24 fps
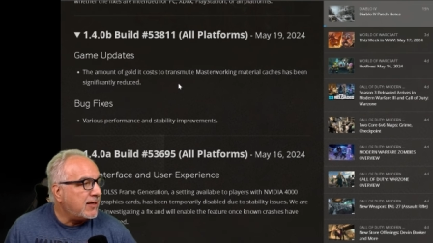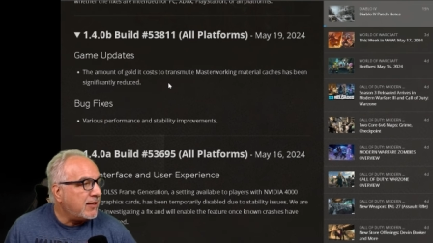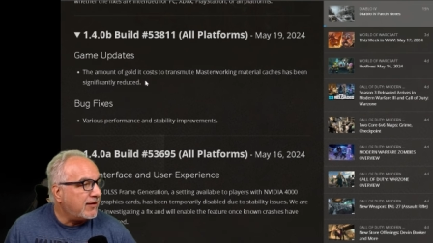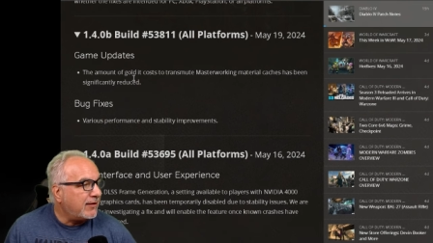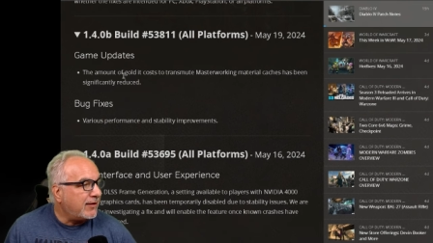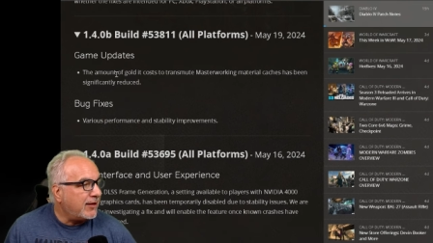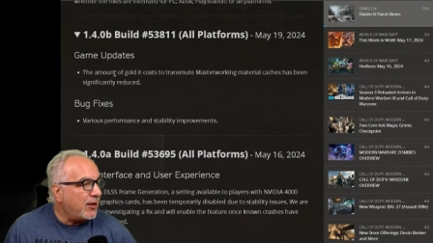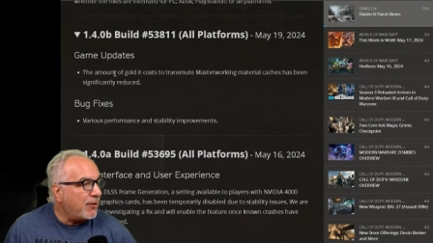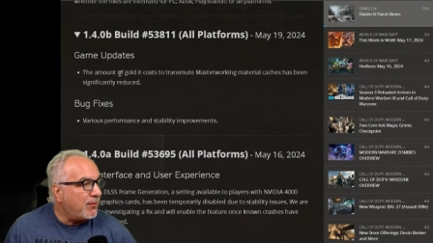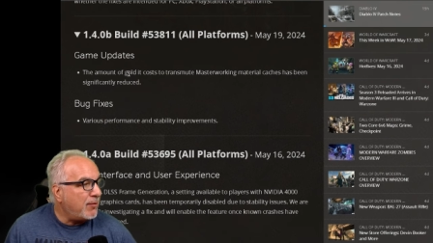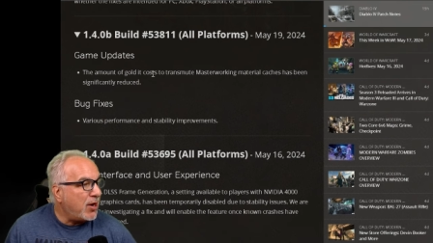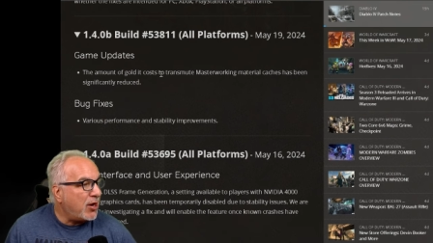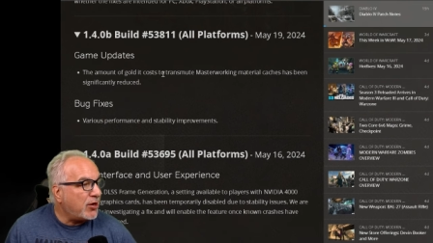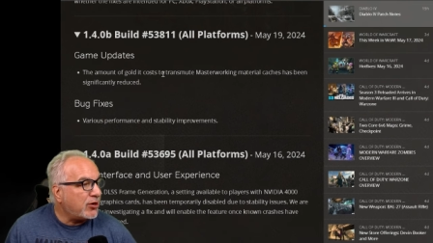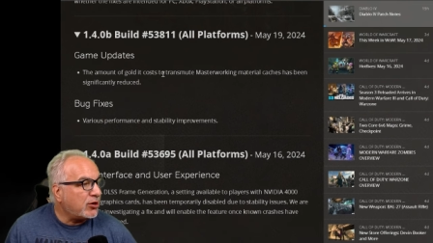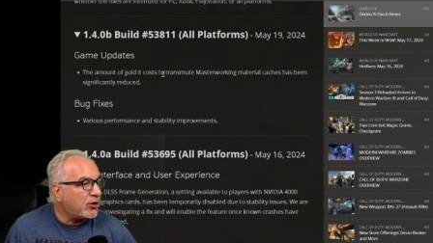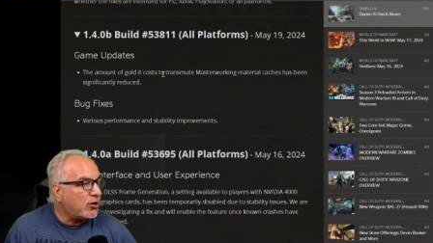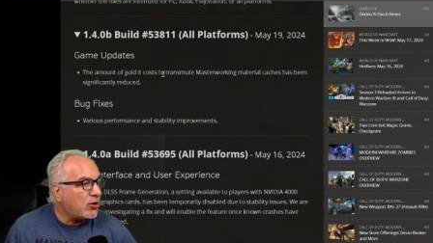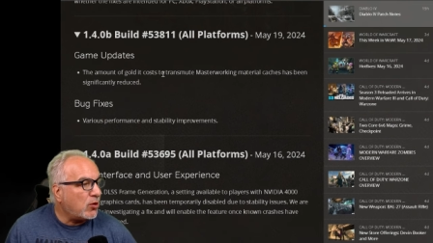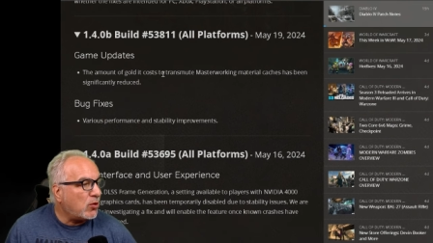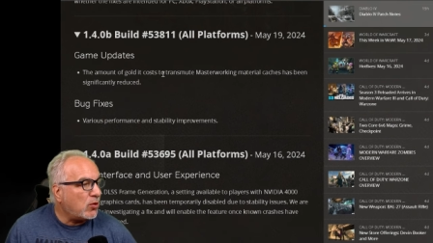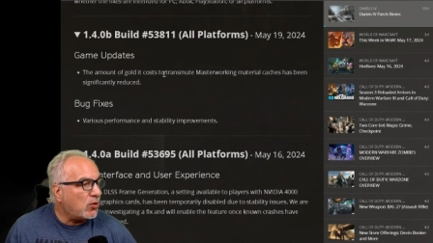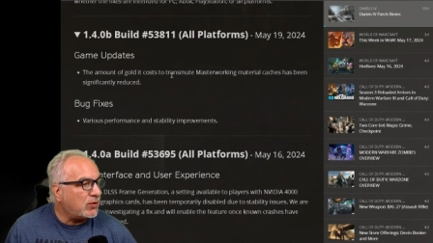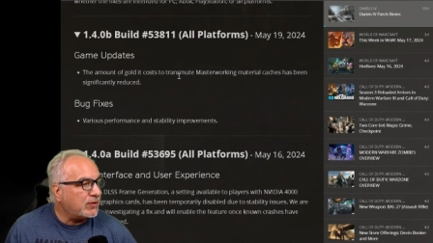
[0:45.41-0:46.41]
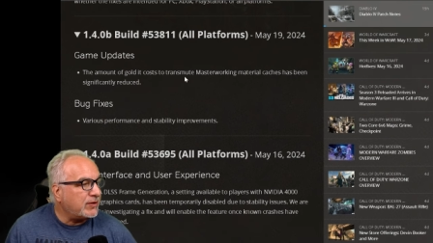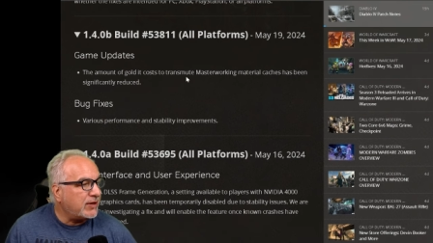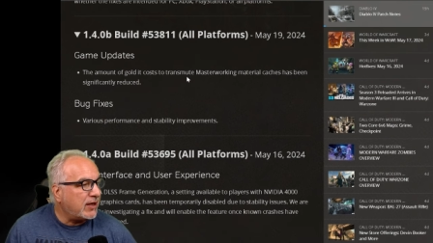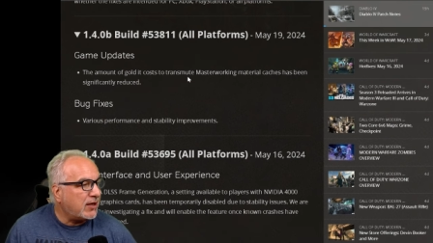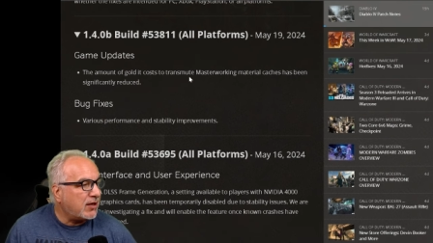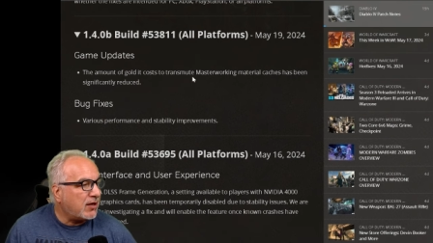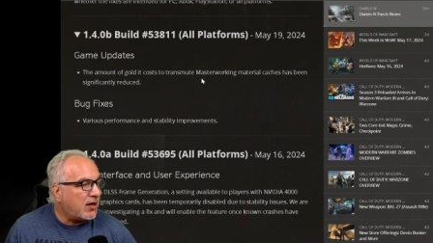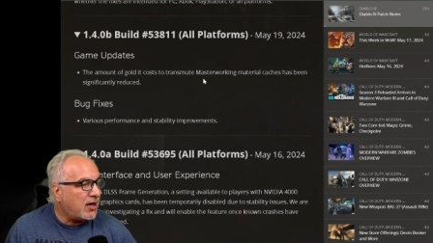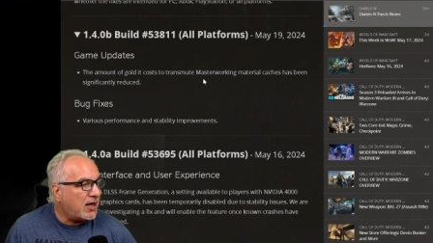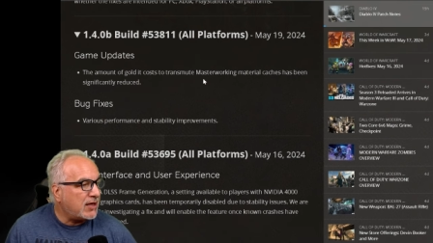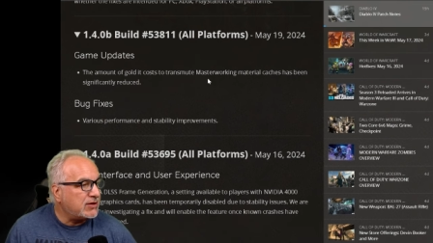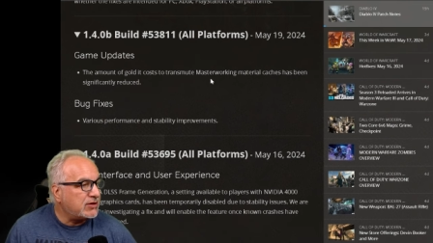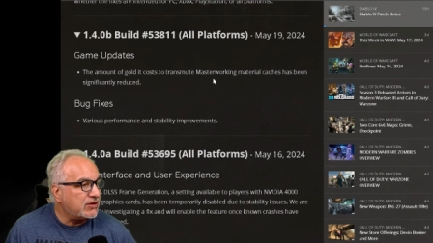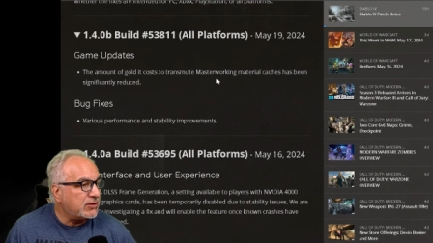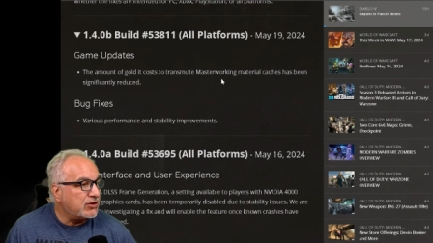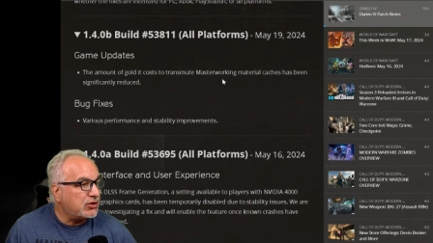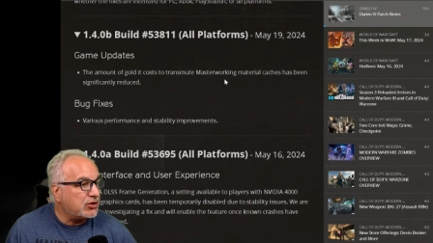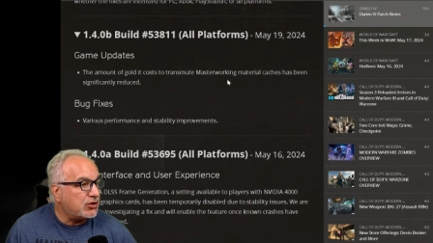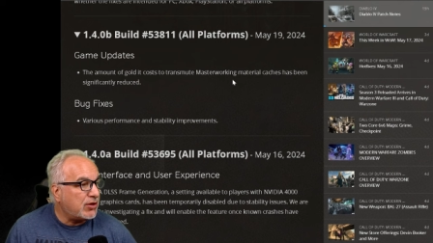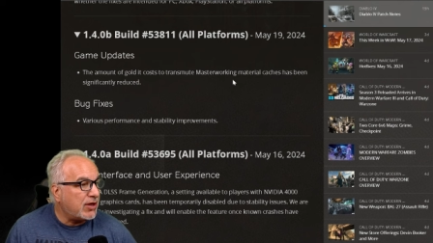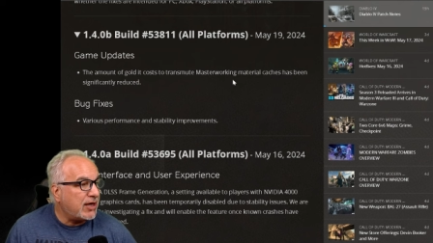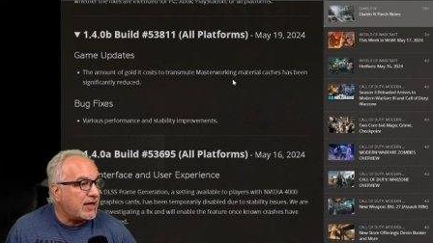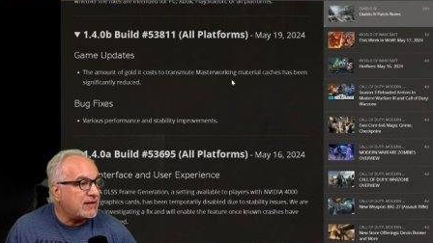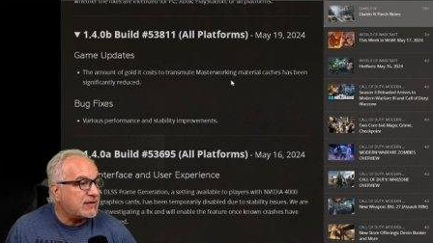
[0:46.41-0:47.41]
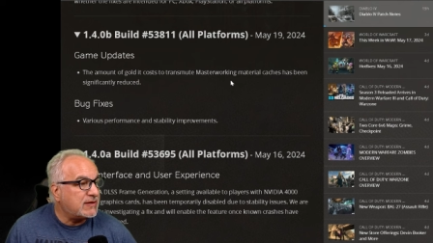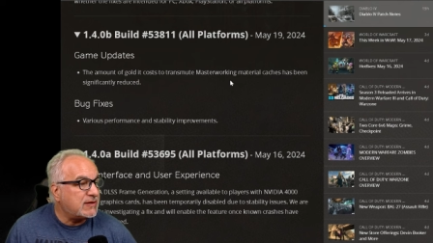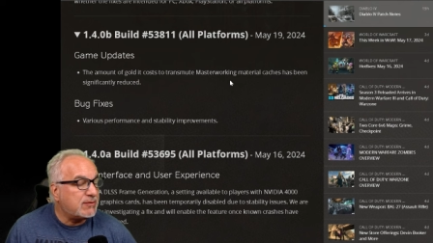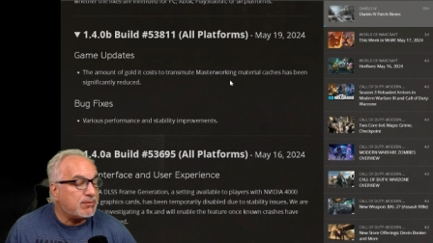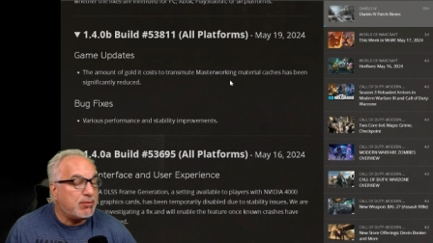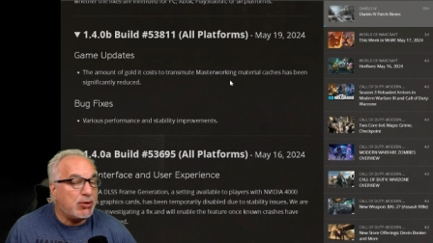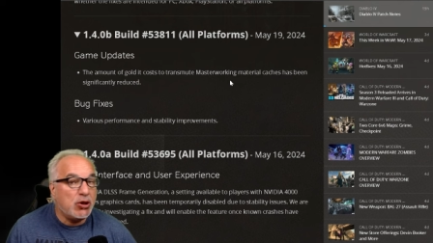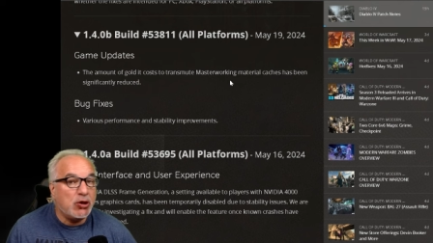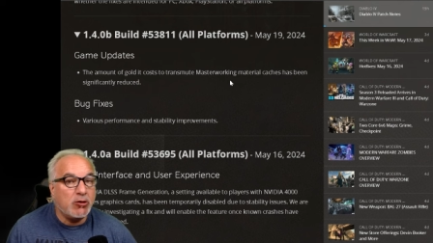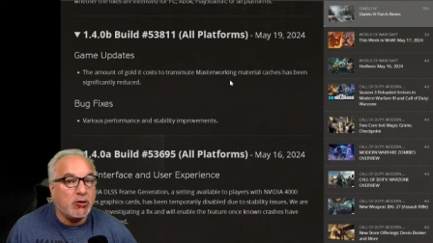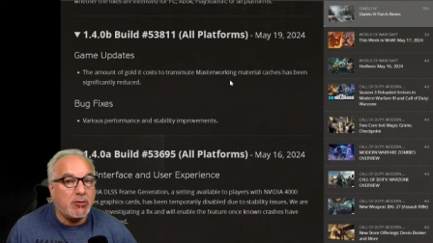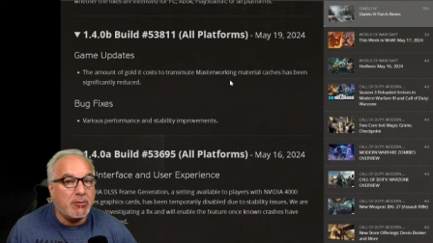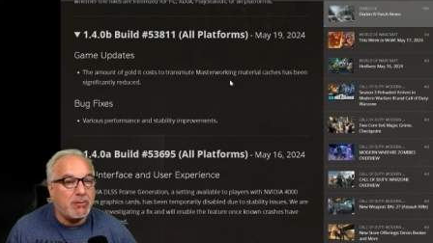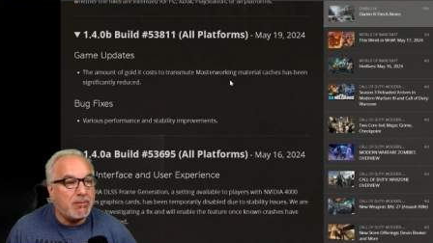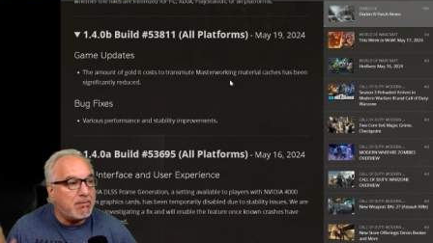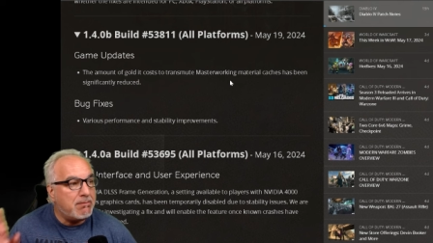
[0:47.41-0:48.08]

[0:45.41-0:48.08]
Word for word: The amount of gold it costs to transmute